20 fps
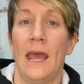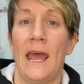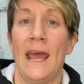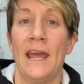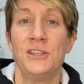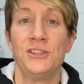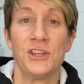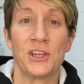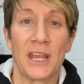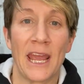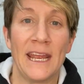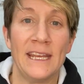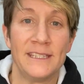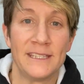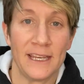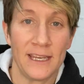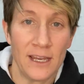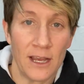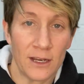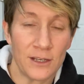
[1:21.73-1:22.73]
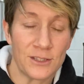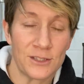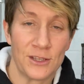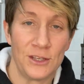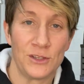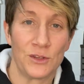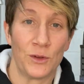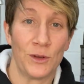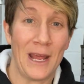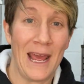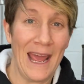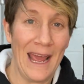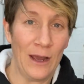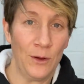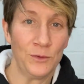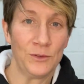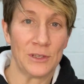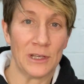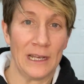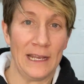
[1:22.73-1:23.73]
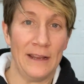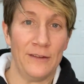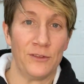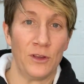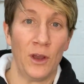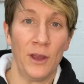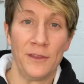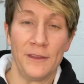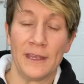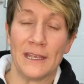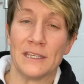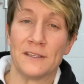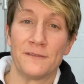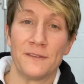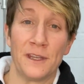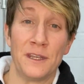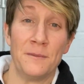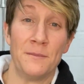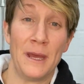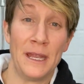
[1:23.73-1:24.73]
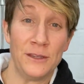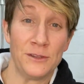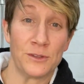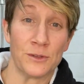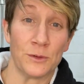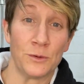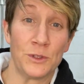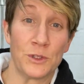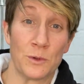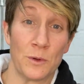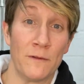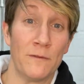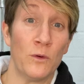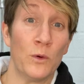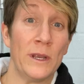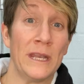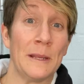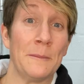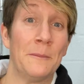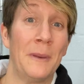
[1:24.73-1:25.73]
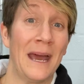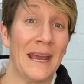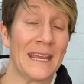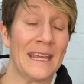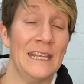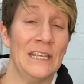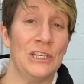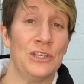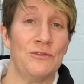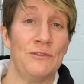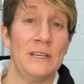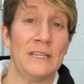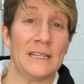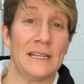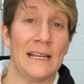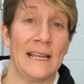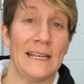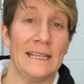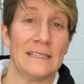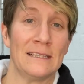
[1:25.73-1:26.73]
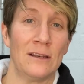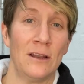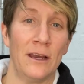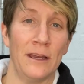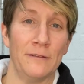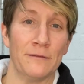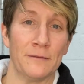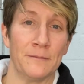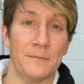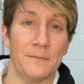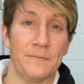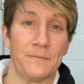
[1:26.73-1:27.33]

Educating youngsters on how to lift, I think, is fundamental to avoiding back injuries in later life.